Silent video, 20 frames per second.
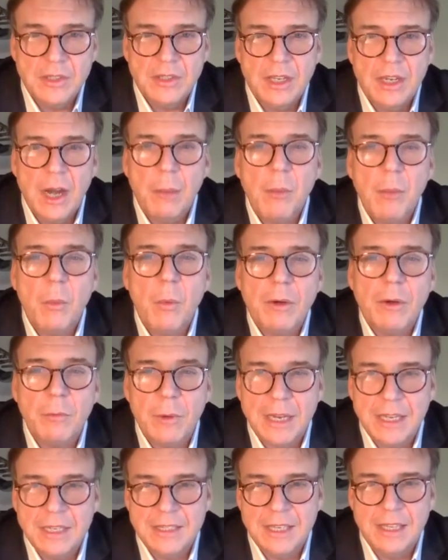the number one
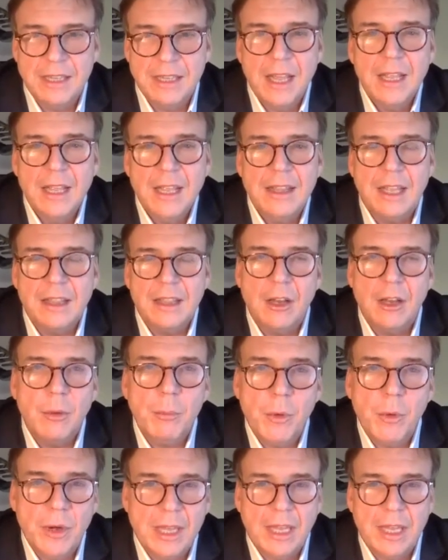reason that they're
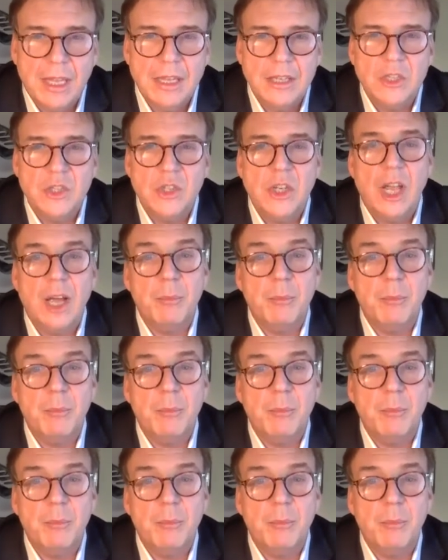putting ESG